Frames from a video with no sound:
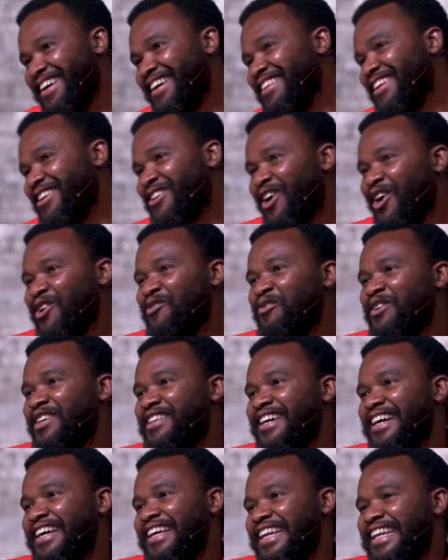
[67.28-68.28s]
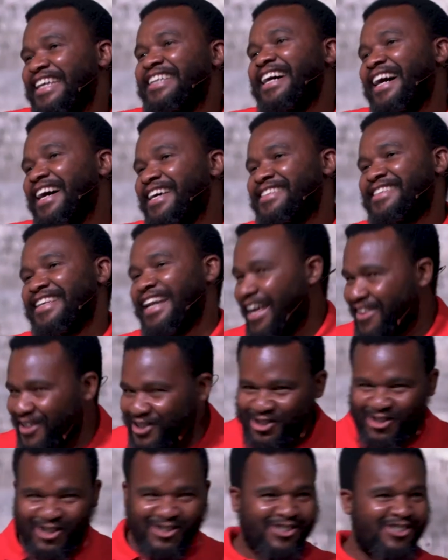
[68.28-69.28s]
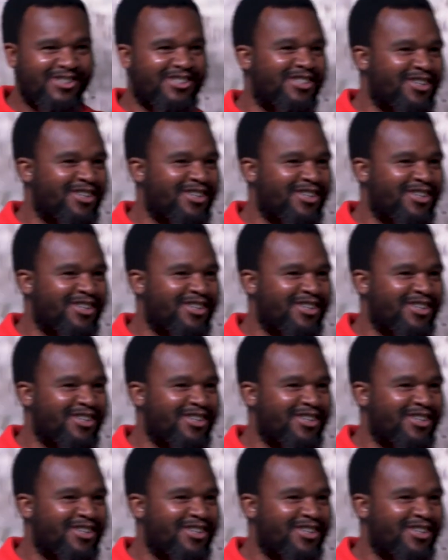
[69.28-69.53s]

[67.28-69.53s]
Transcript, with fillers: that God would lead us and other churches to